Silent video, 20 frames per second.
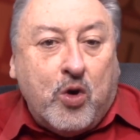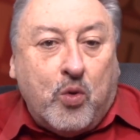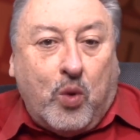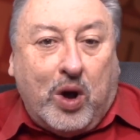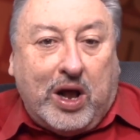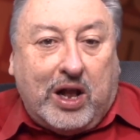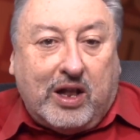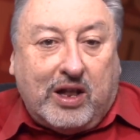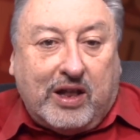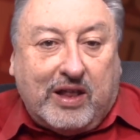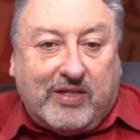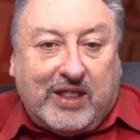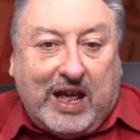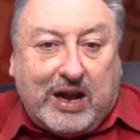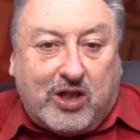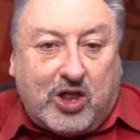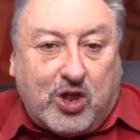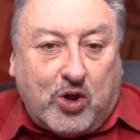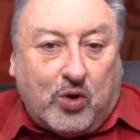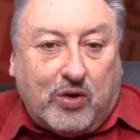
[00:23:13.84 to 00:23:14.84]
Well,
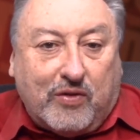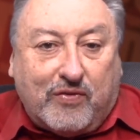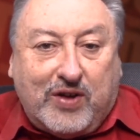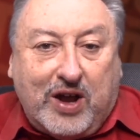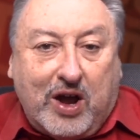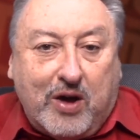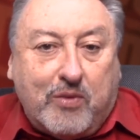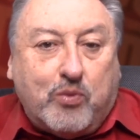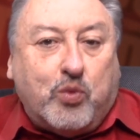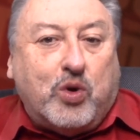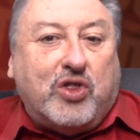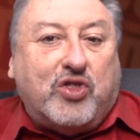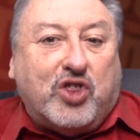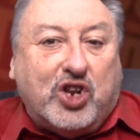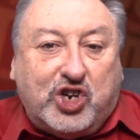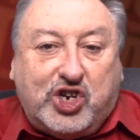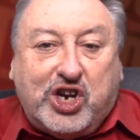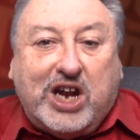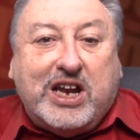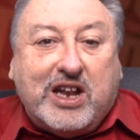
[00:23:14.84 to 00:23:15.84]
that sort of was
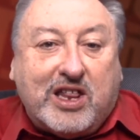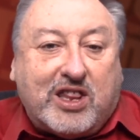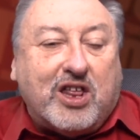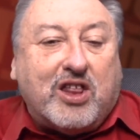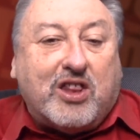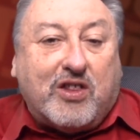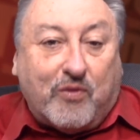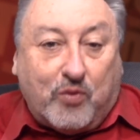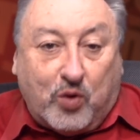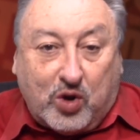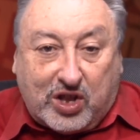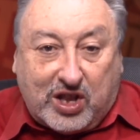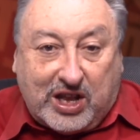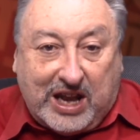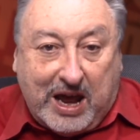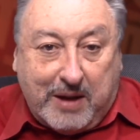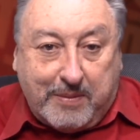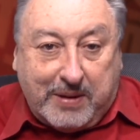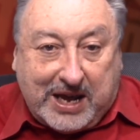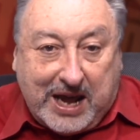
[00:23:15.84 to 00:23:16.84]
the genesis of what's
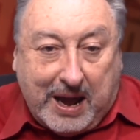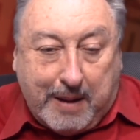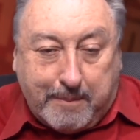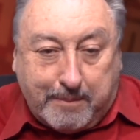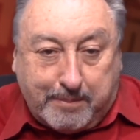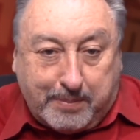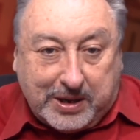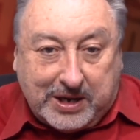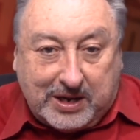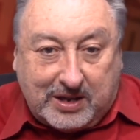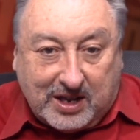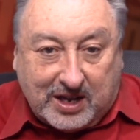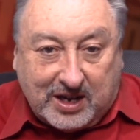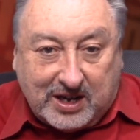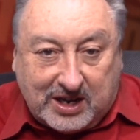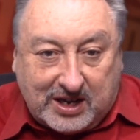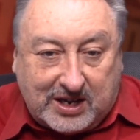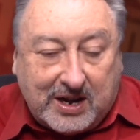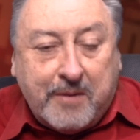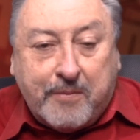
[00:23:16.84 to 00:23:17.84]
now become Beat the
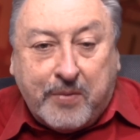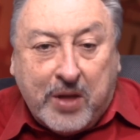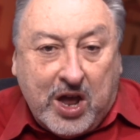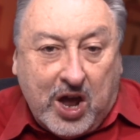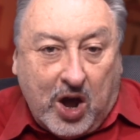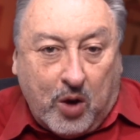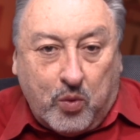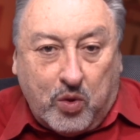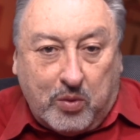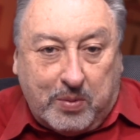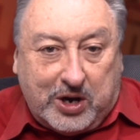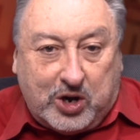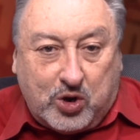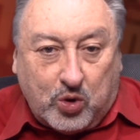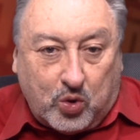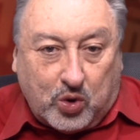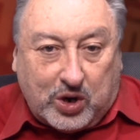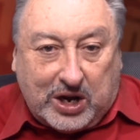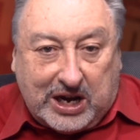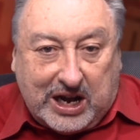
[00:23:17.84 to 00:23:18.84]
Heat, and we'll be
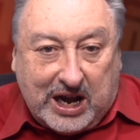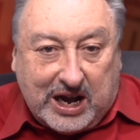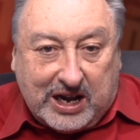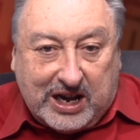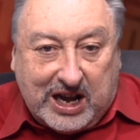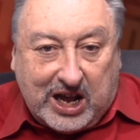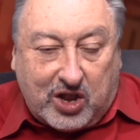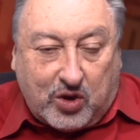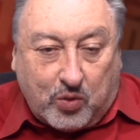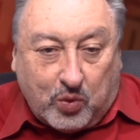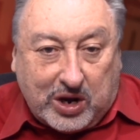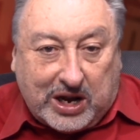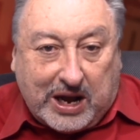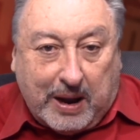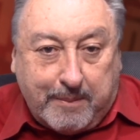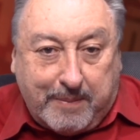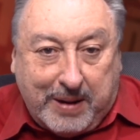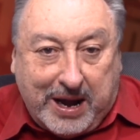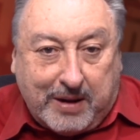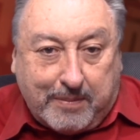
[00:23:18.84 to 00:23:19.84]
talking next week
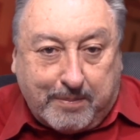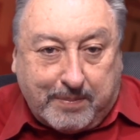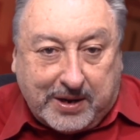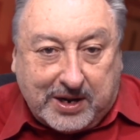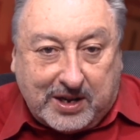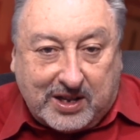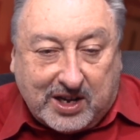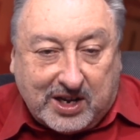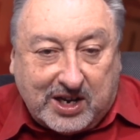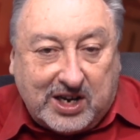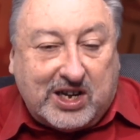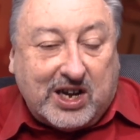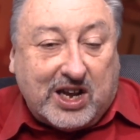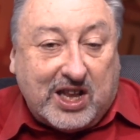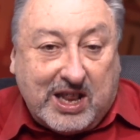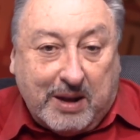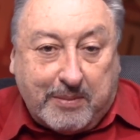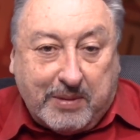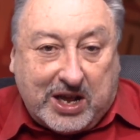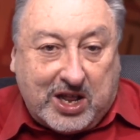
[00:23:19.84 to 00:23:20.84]
about Beat the Heat
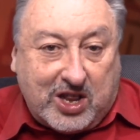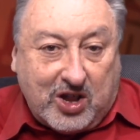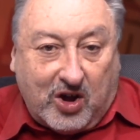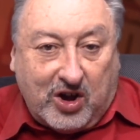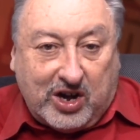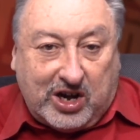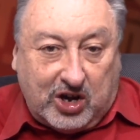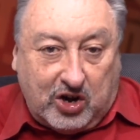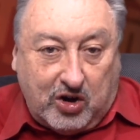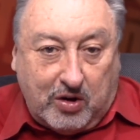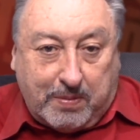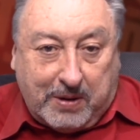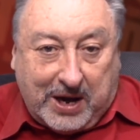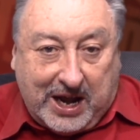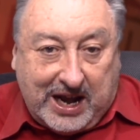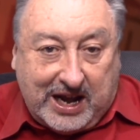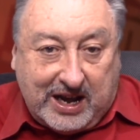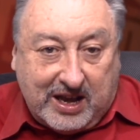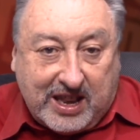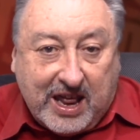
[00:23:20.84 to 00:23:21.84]
and some exciting new
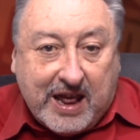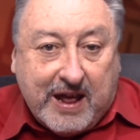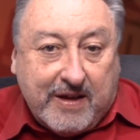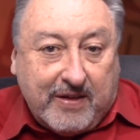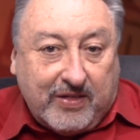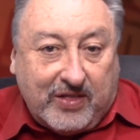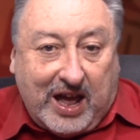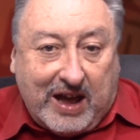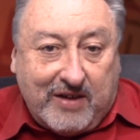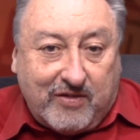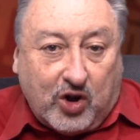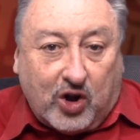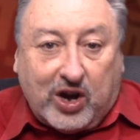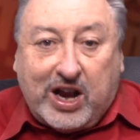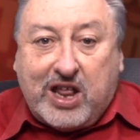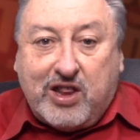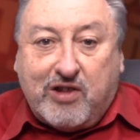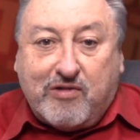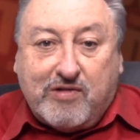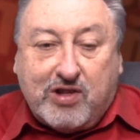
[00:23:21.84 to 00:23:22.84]
plans they've got
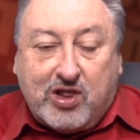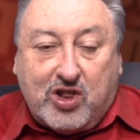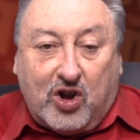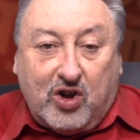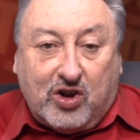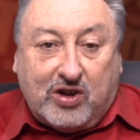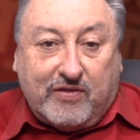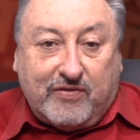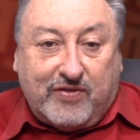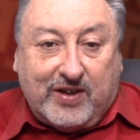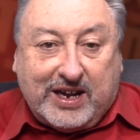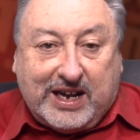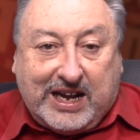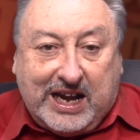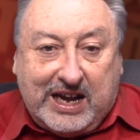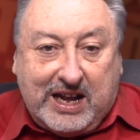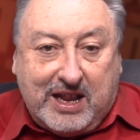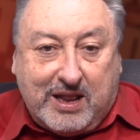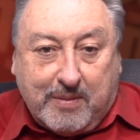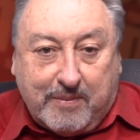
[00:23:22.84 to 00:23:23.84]
as a result of
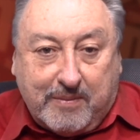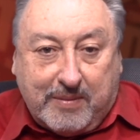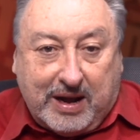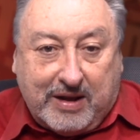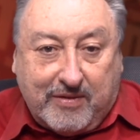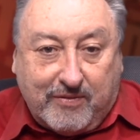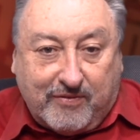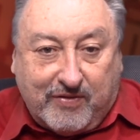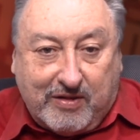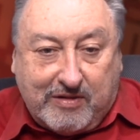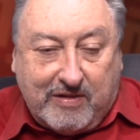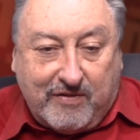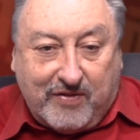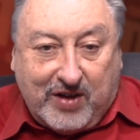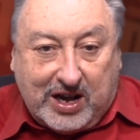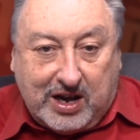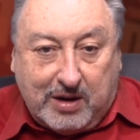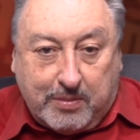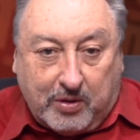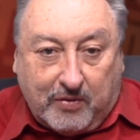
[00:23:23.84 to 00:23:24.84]
getting some very
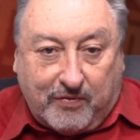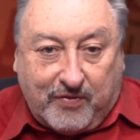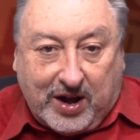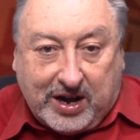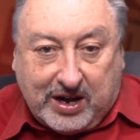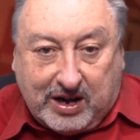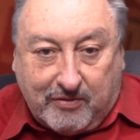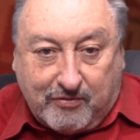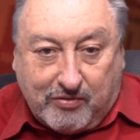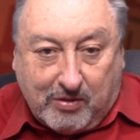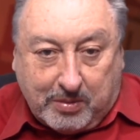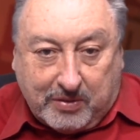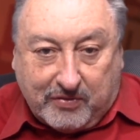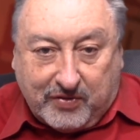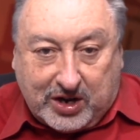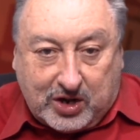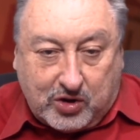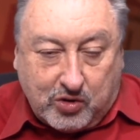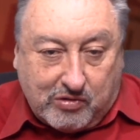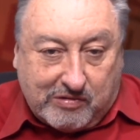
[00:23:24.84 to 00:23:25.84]
valuable funding from the
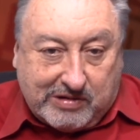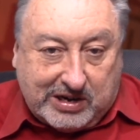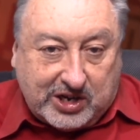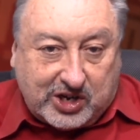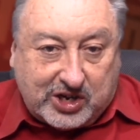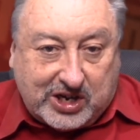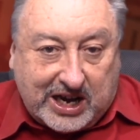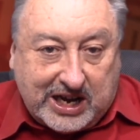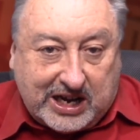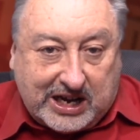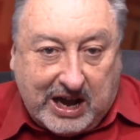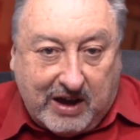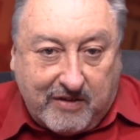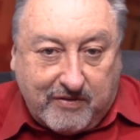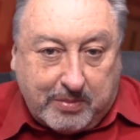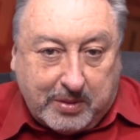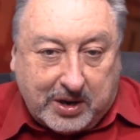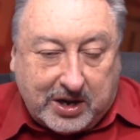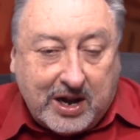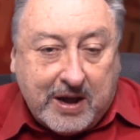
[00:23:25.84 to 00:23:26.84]
Victorian state
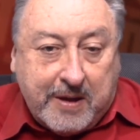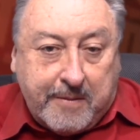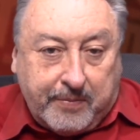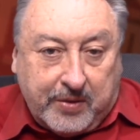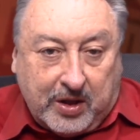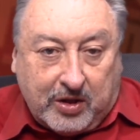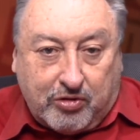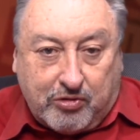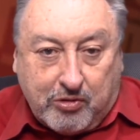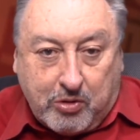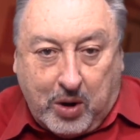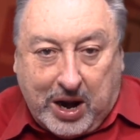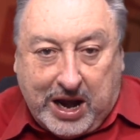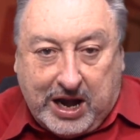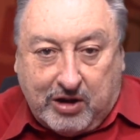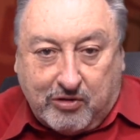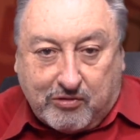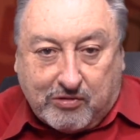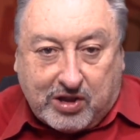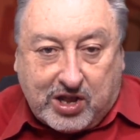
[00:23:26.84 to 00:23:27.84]
government and through
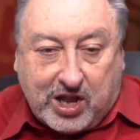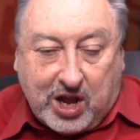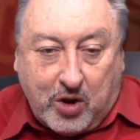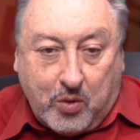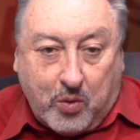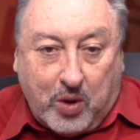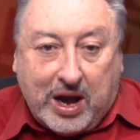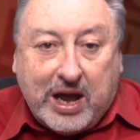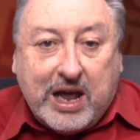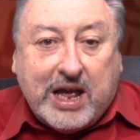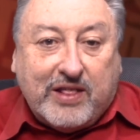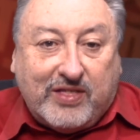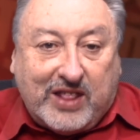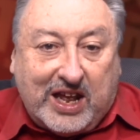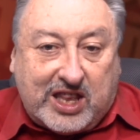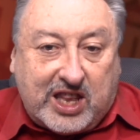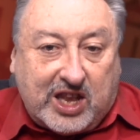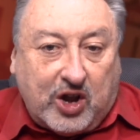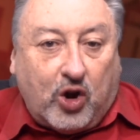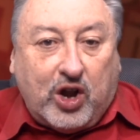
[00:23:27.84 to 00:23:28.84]
ANDRA. So
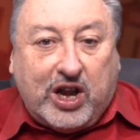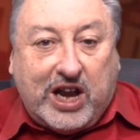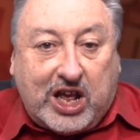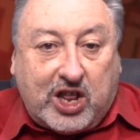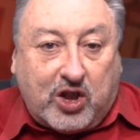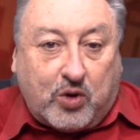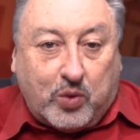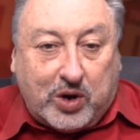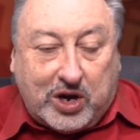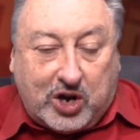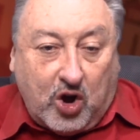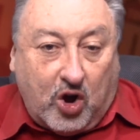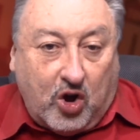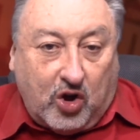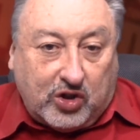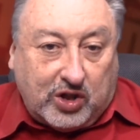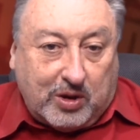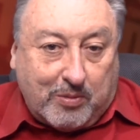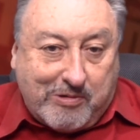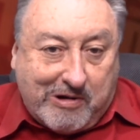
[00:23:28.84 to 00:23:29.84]
that's on next week
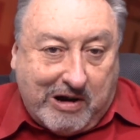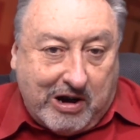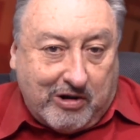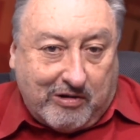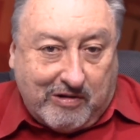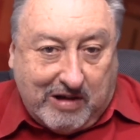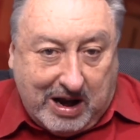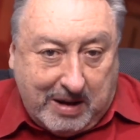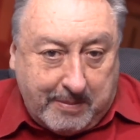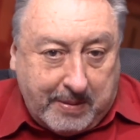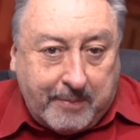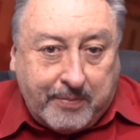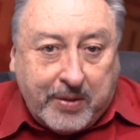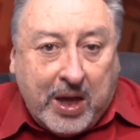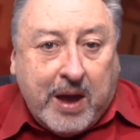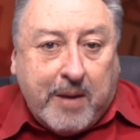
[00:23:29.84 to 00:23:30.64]
on the program.